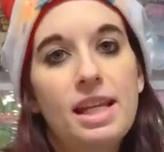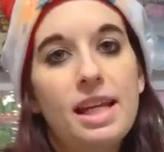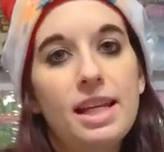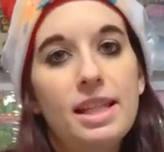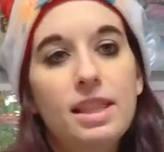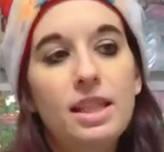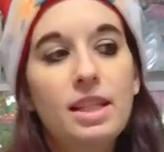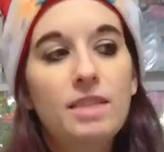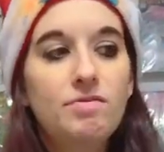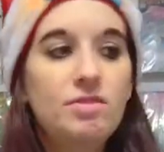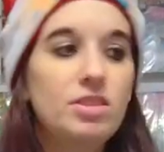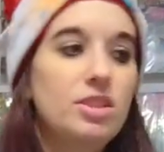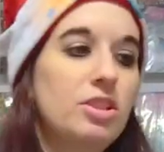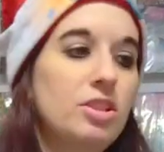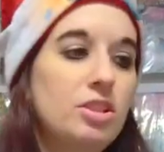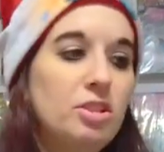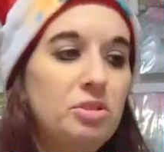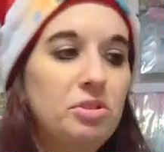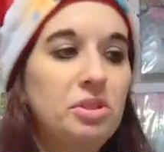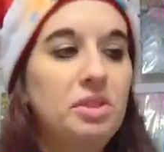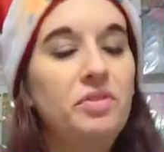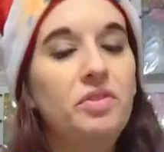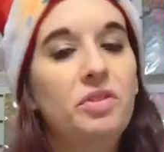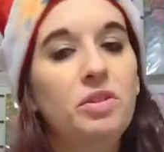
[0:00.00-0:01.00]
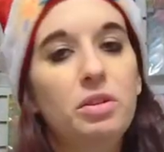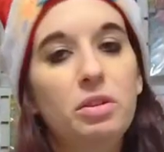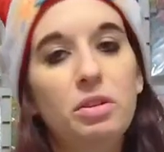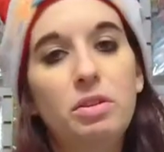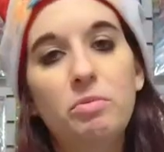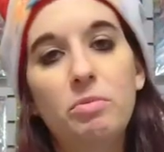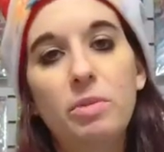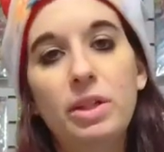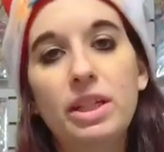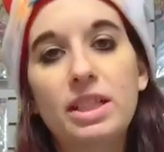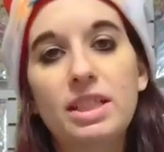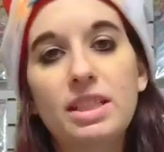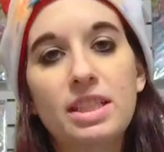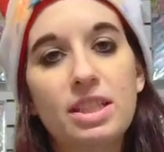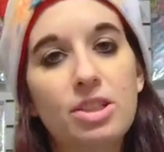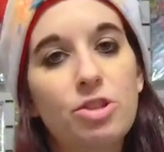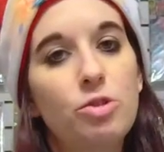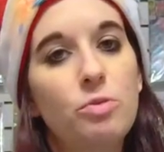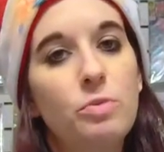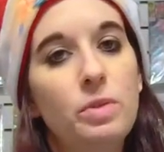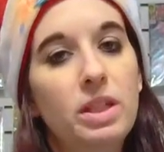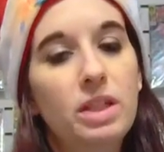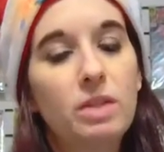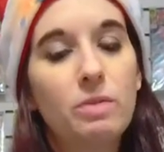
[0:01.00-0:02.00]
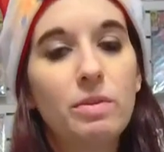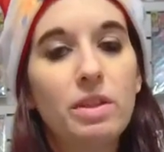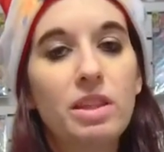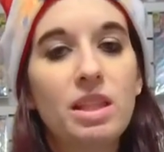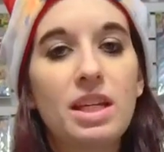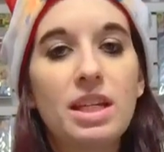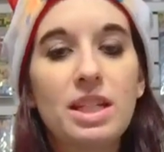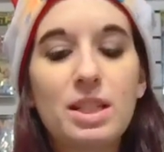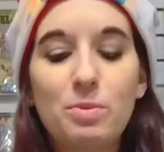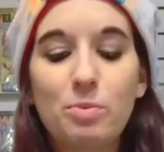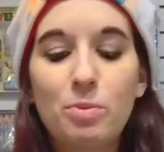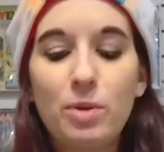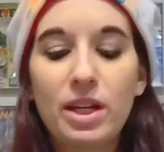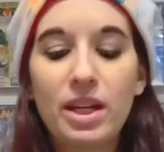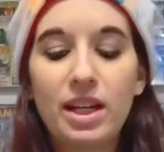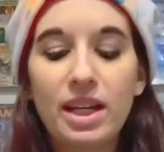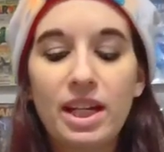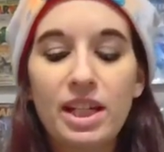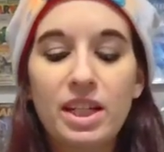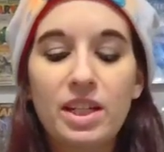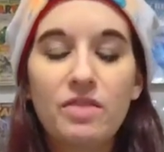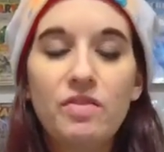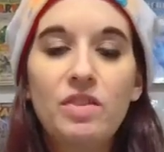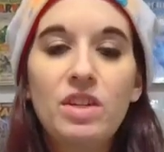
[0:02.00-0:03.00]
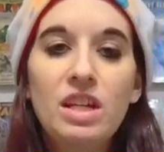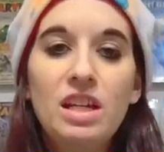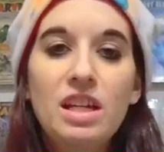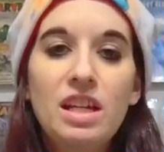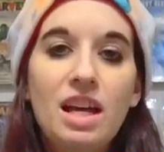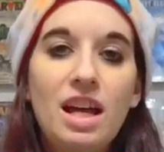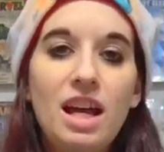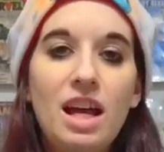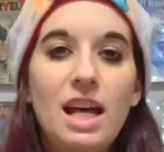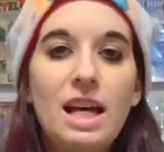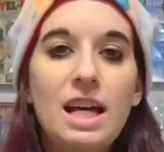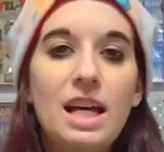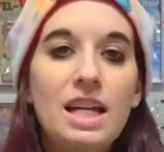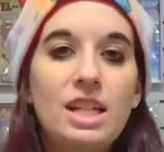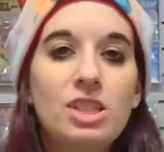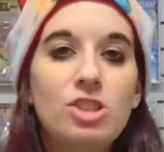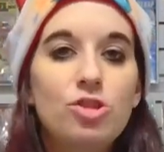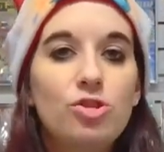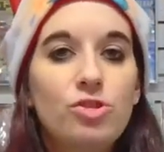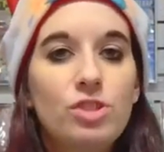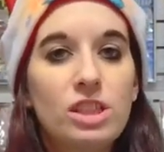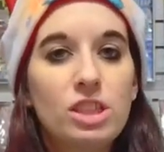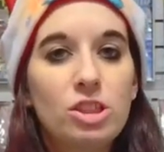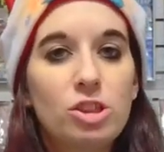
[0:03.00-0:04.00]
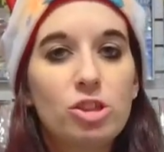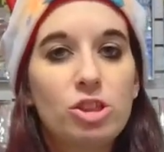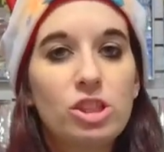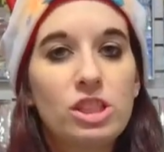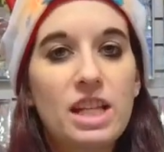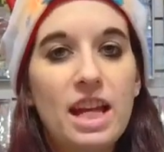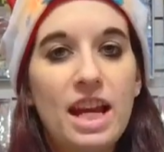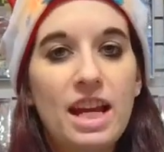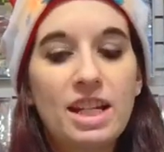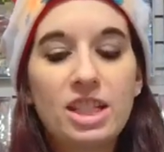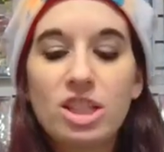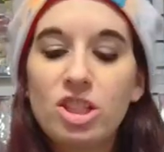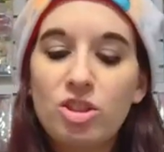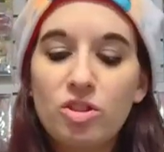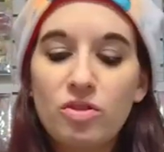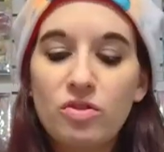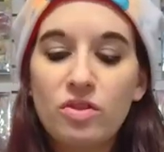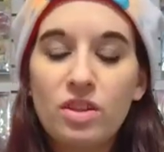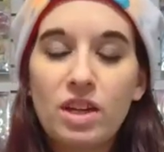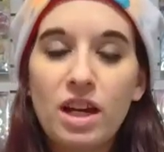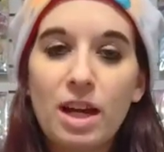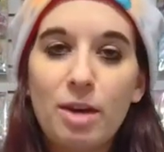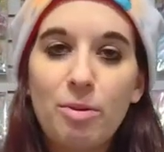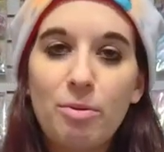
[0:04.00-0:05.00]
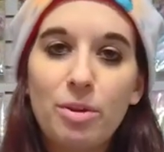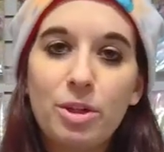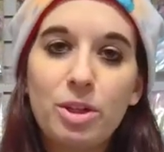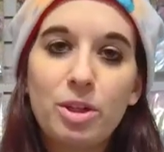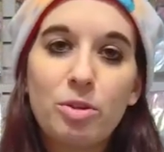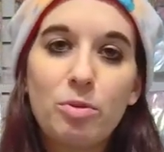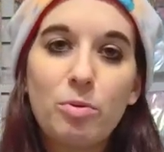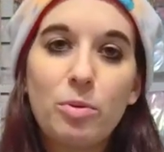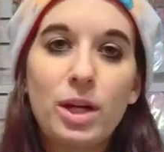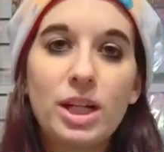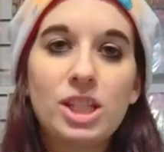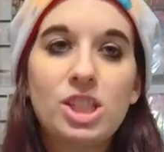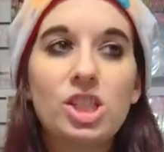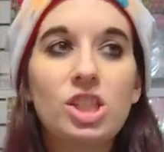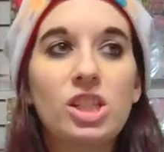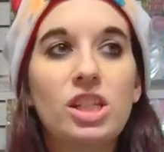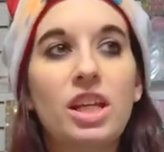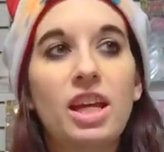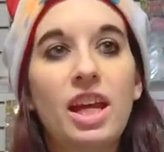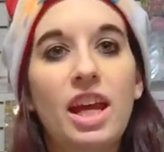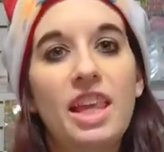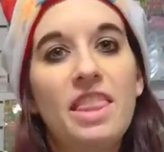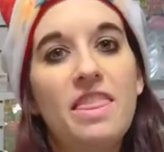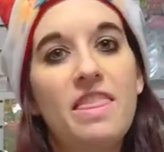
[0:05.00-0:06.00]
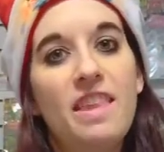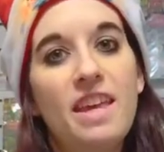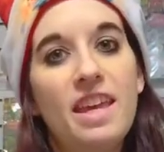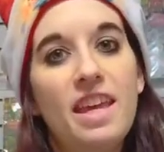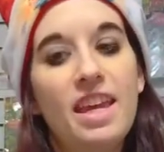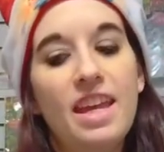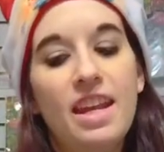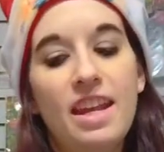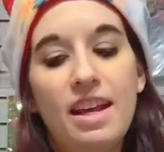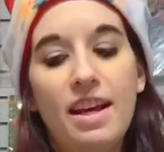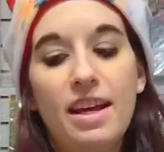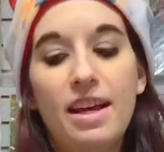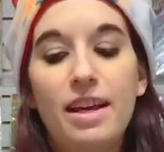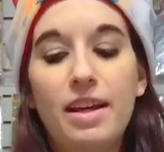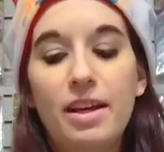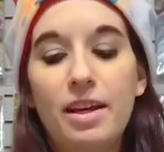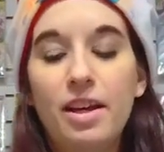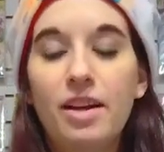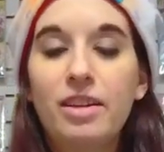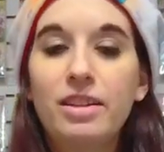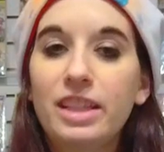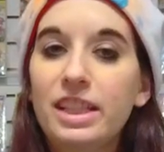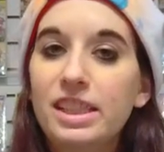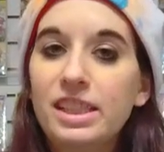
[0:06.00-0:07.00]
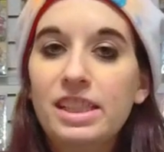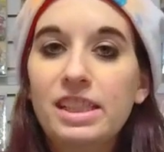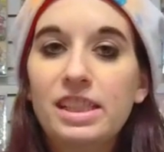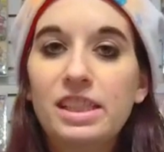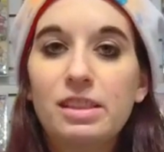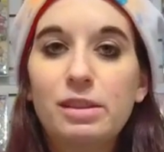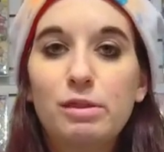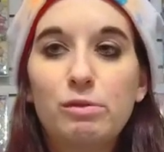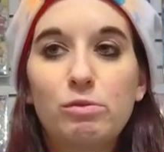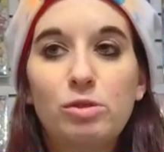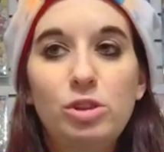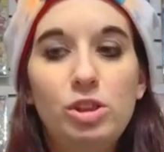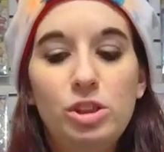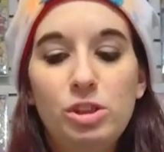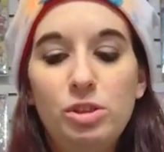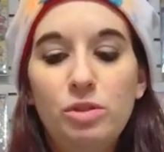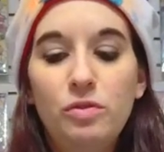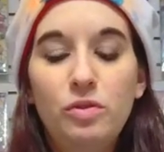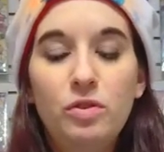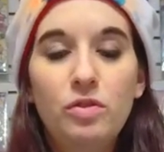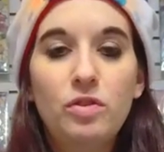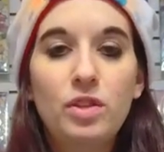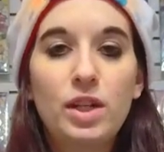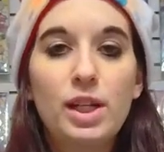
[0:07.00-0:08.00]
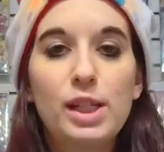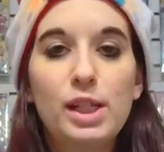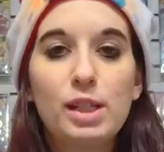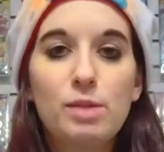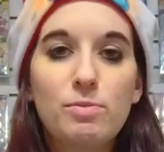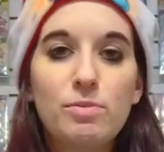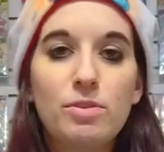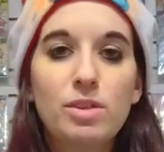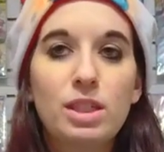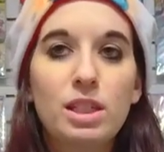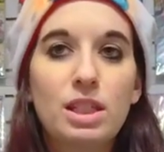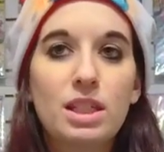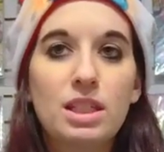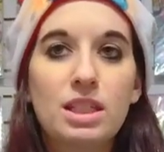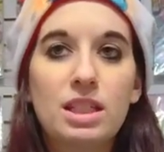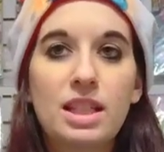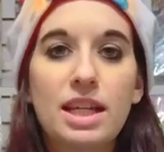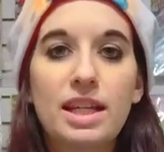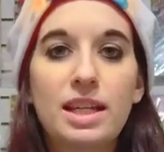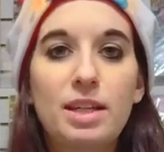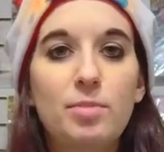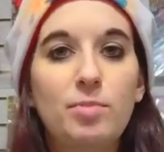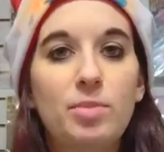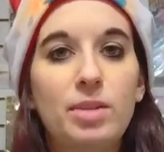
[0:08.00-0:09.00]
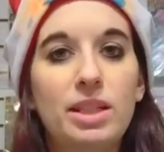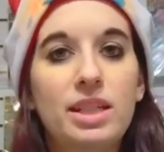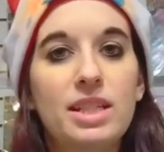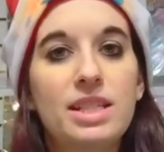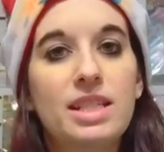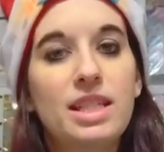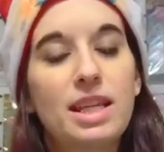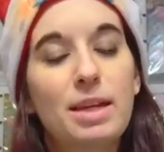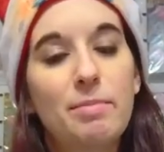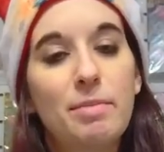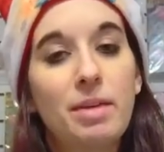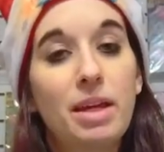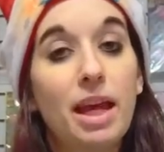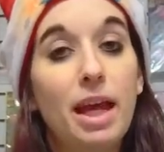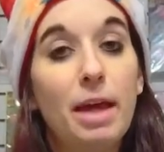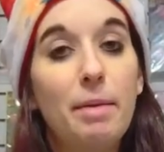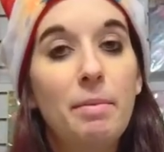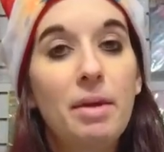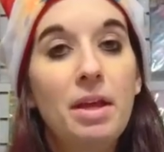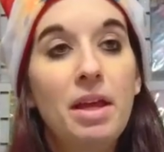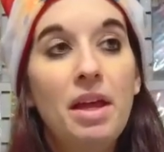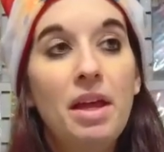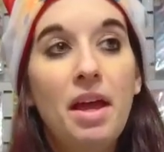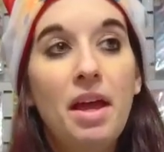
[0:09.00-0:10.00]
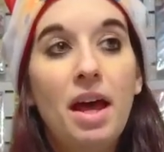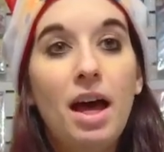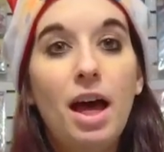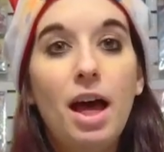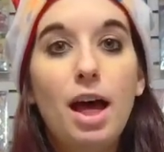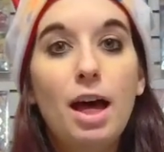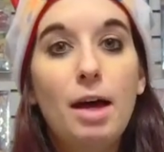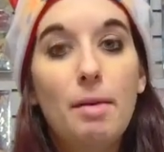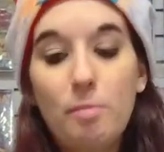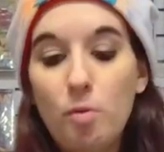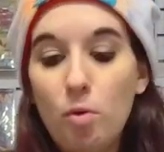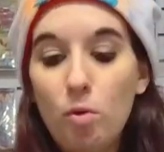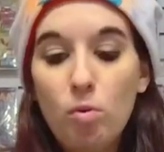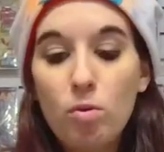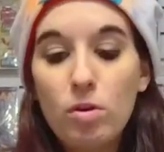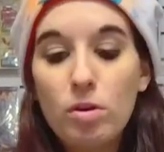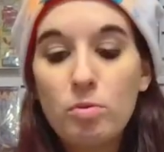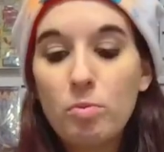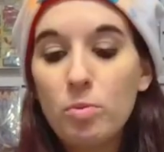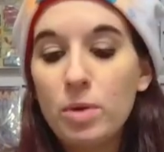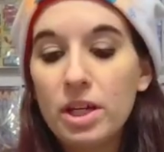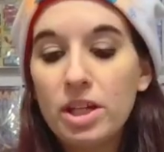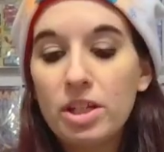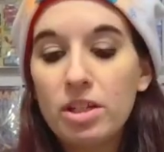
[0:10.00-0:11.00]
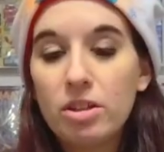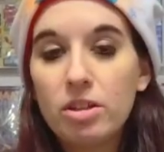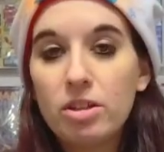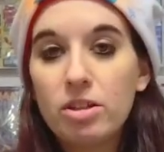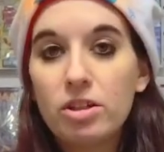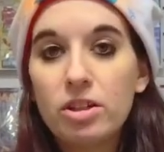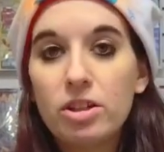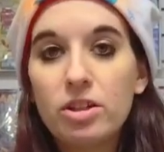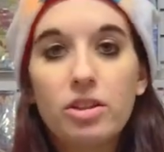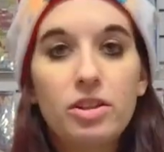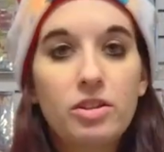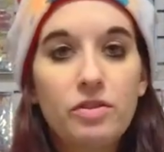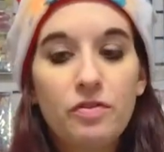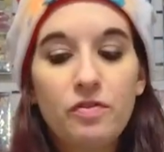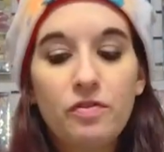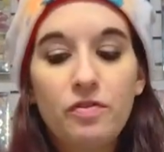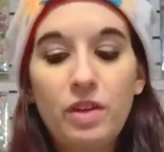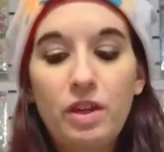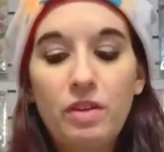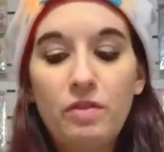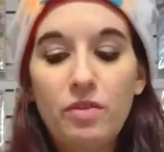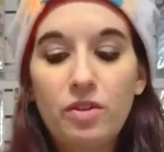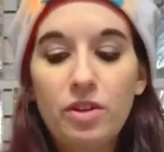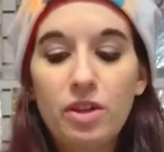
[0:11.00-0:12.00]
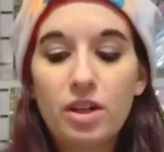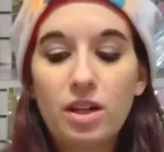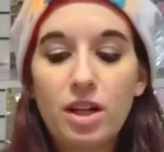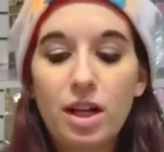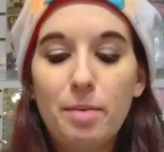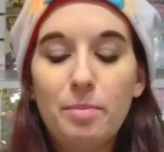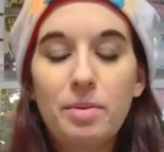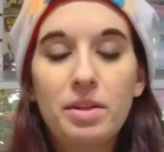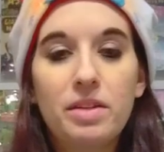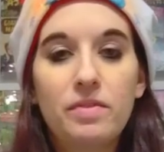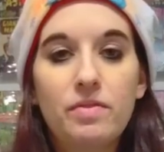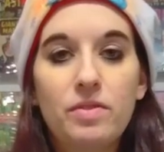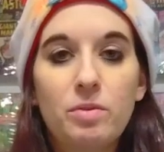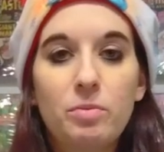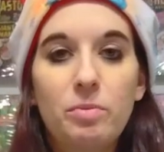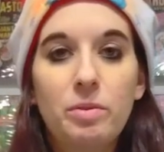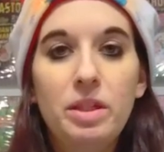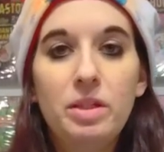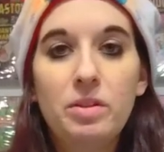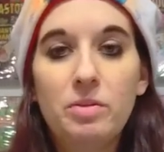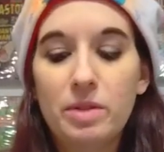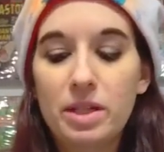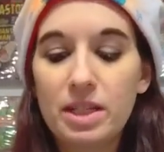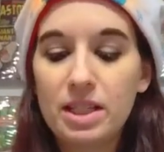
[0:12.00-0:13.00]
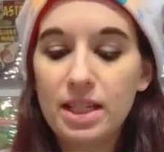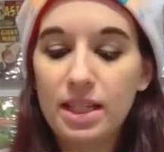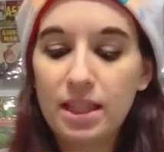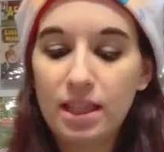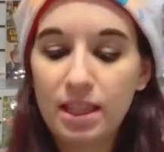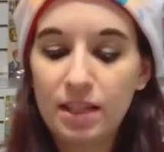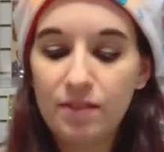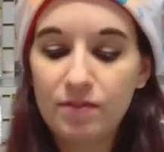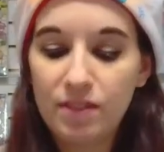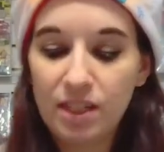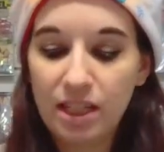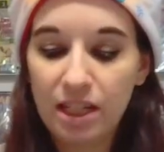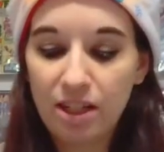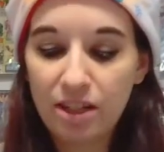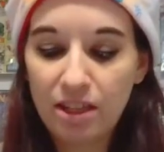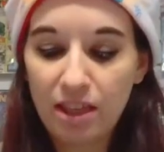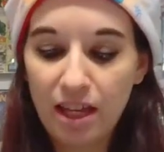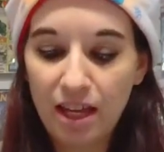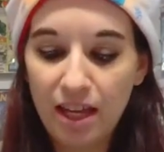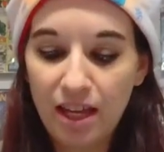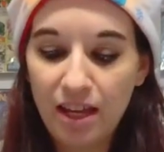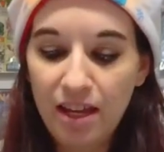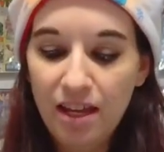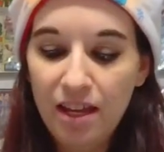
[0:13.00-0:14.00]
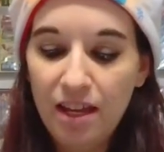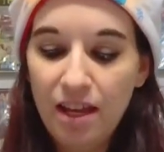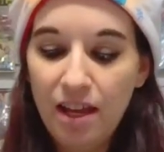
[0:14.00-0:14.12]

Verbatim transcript: I'd love to know if you're winding down your weekend with us, what kind of uh, drinks or snacks you've got while you're watching. And then uh, let's, you know, if you've got some really exciting plans coming up um, or what your favorite comic of the week was. I'd love to hear that.